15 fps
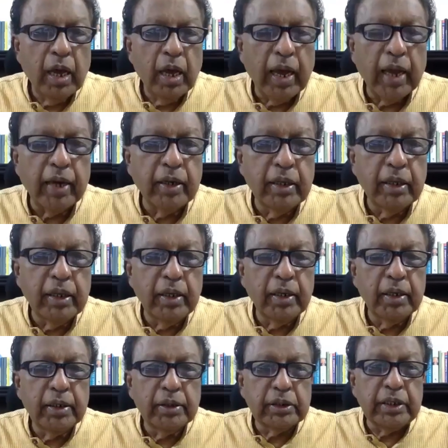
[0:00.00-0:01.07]
and
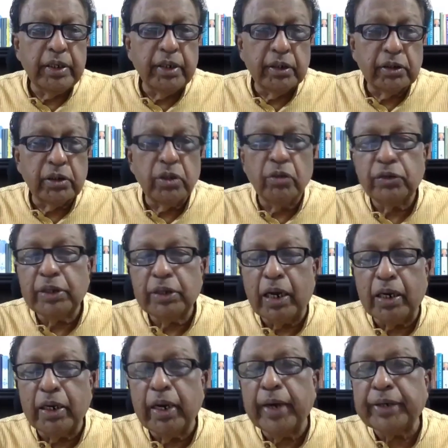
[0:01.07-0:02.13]
the seriousness of the
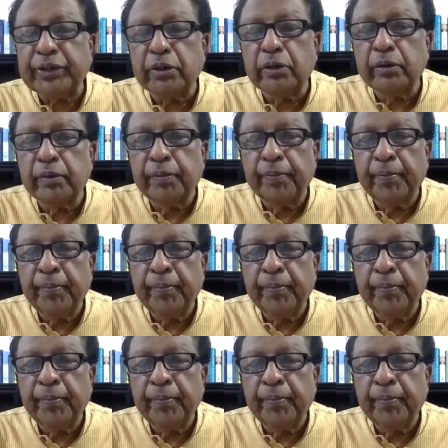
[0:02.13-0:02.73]
allegation,